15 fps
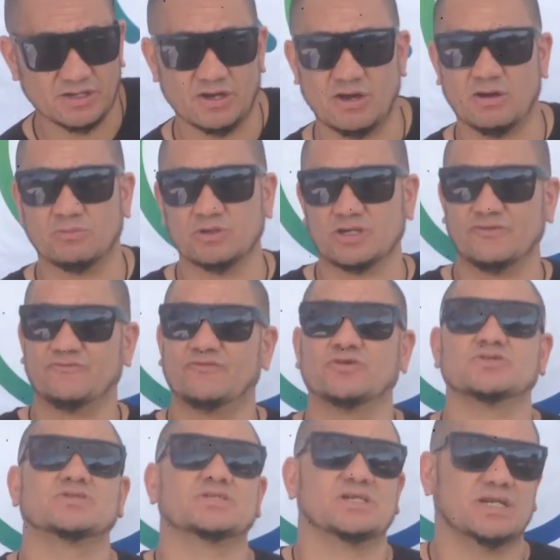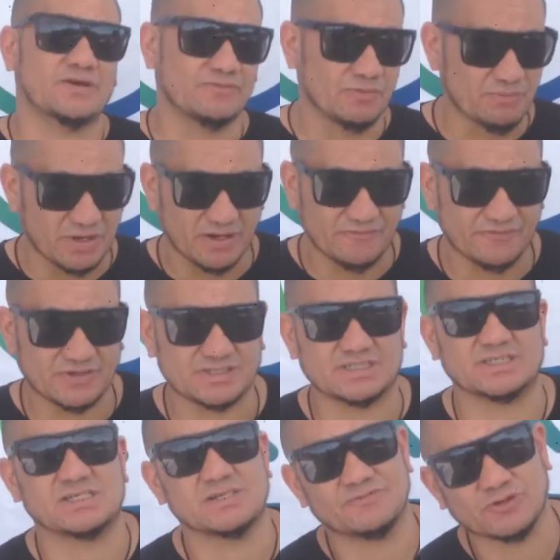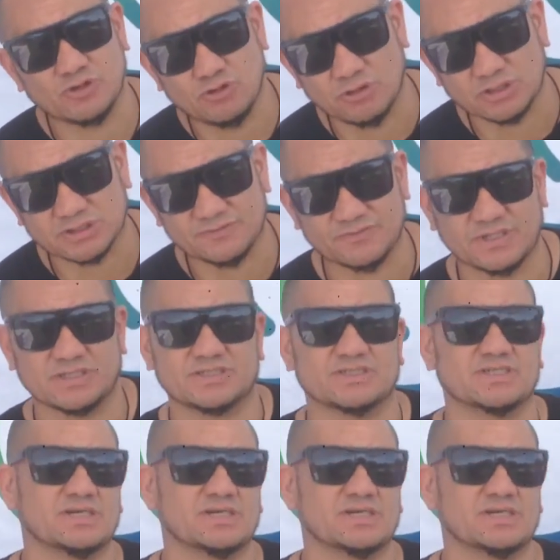You know, I'm looking forward to it. I love the benefits and I love the cause of it.